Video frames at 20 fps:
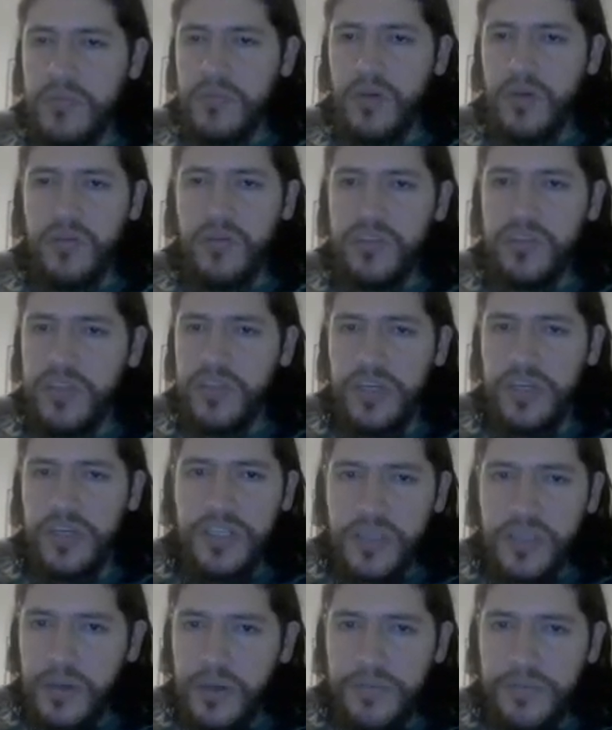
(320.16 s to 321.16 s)

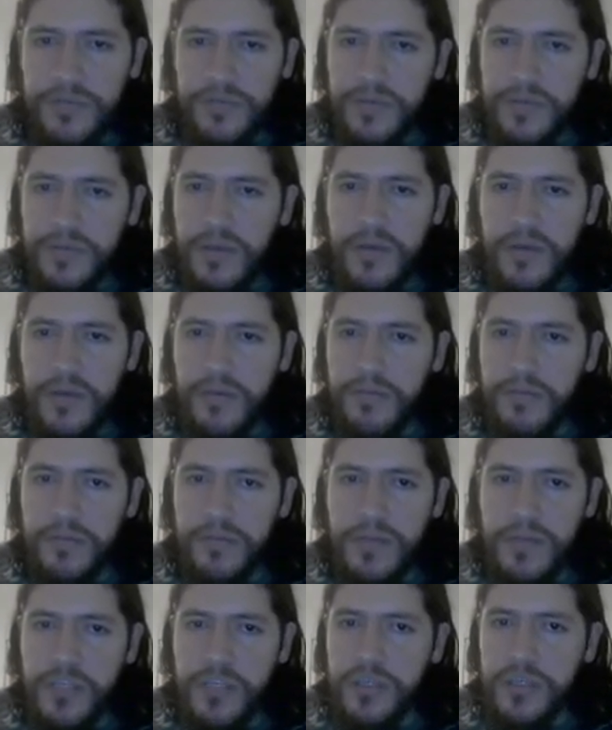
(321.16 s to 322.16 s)
concerns on the
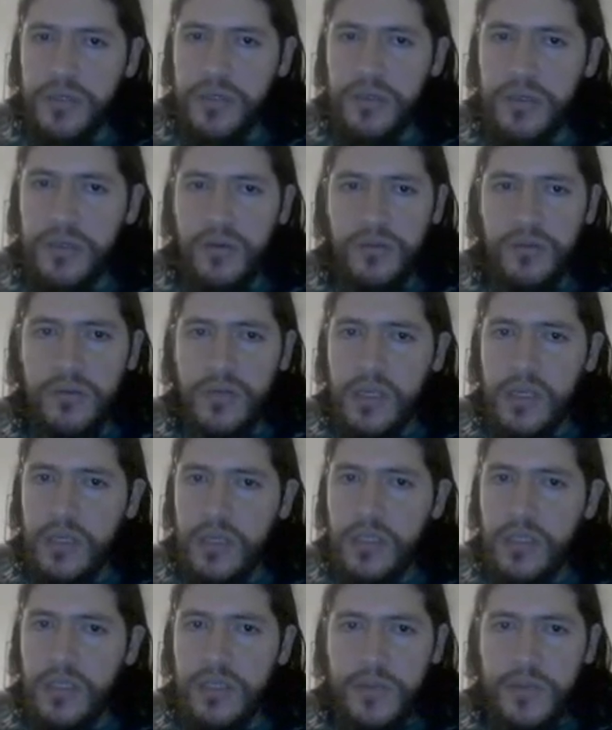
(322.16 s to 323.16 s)
information on
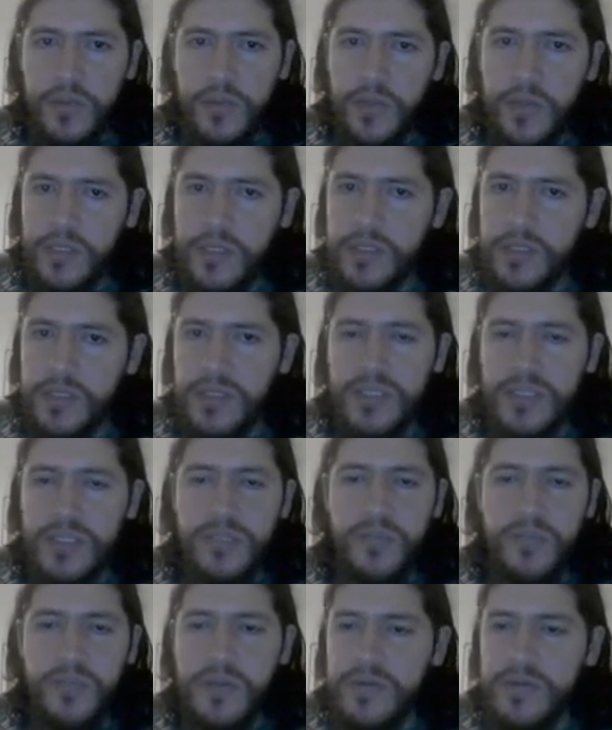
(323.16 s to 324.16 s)
individuals'
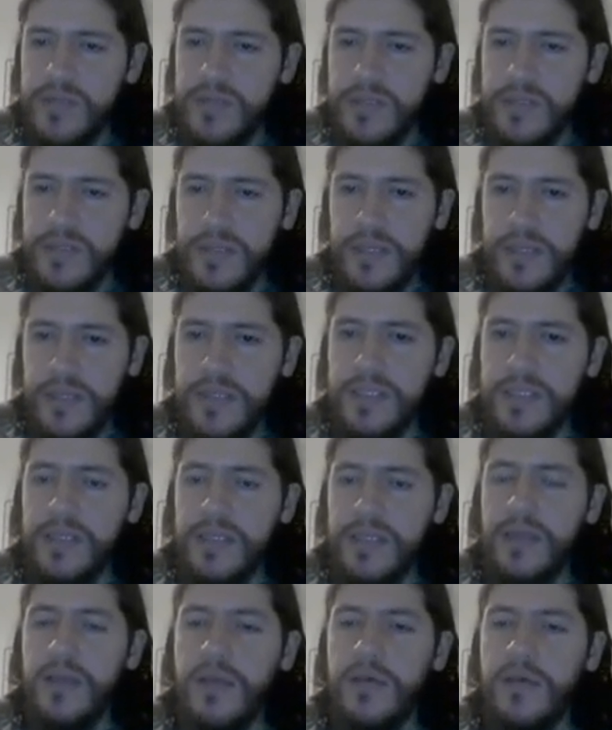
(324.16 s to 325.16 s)

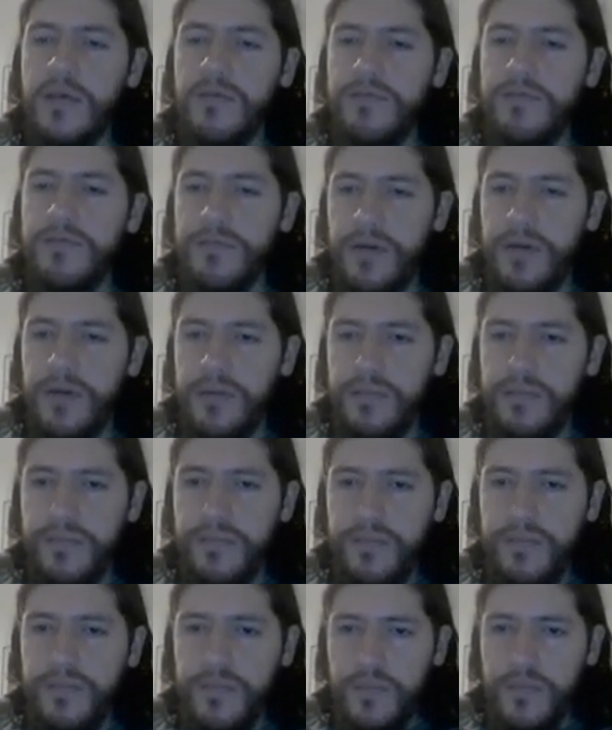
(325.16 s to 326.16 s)
experiences
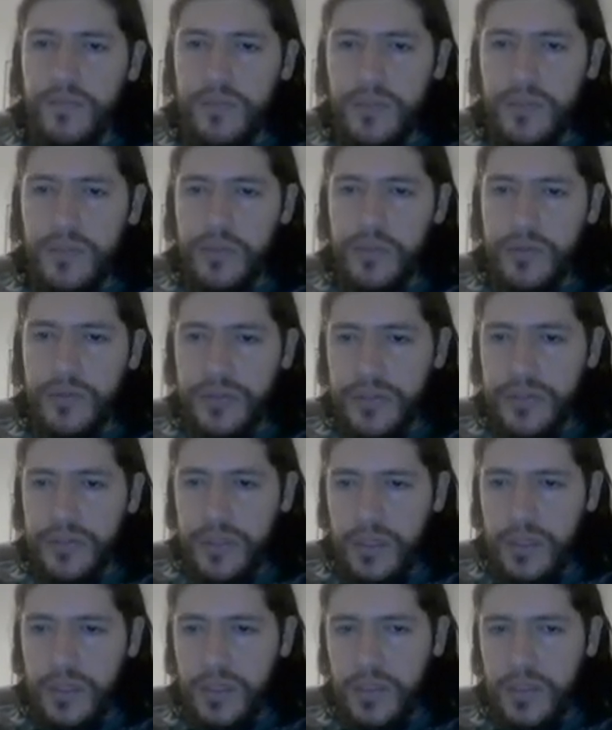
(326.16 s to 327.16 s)
from
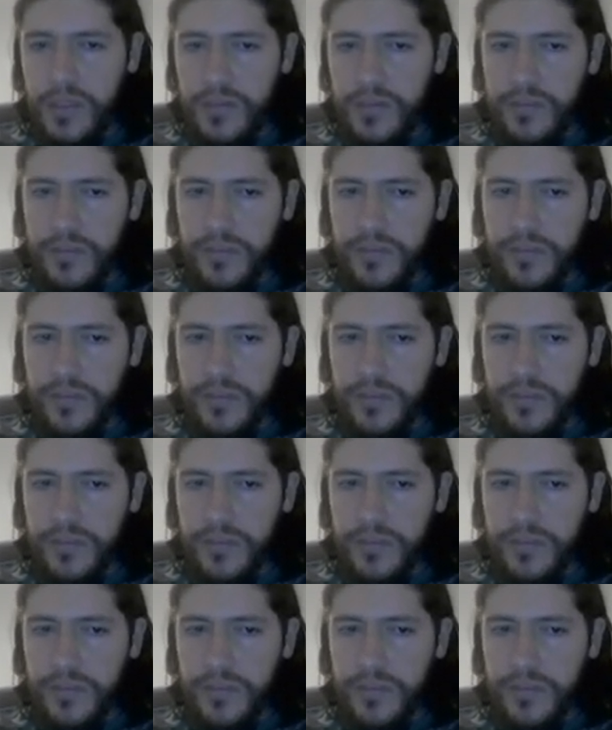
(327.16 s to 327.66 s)
tutors and